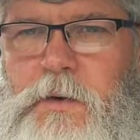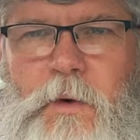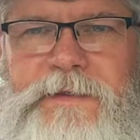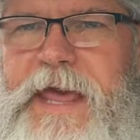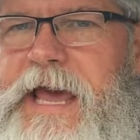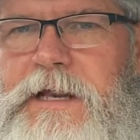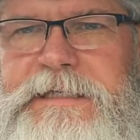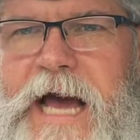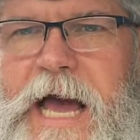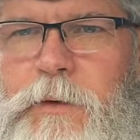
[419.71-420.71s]
What the hell
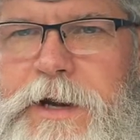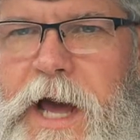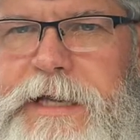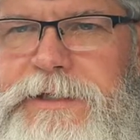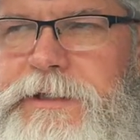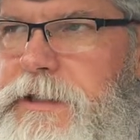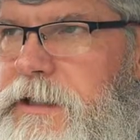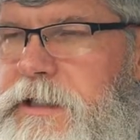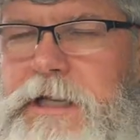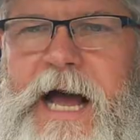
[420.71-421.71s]
is Iowa nice?
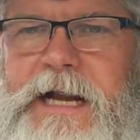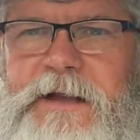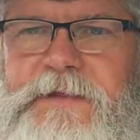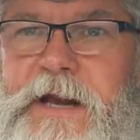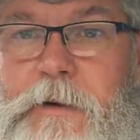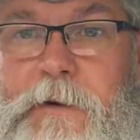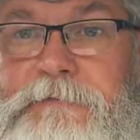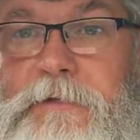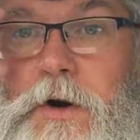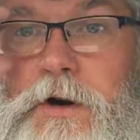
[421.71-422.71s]
I lived in Iowa. I've
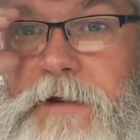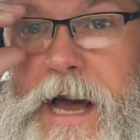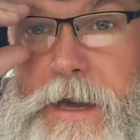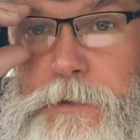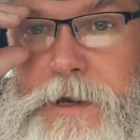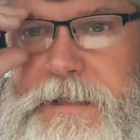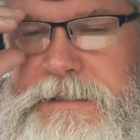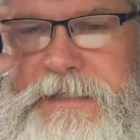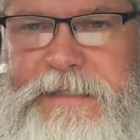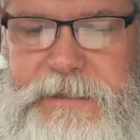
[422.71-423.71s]
never heard of Iowa
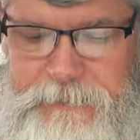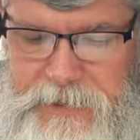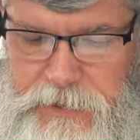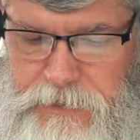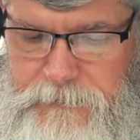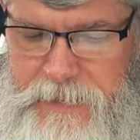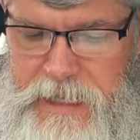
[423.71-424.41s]
nice. Is that something new?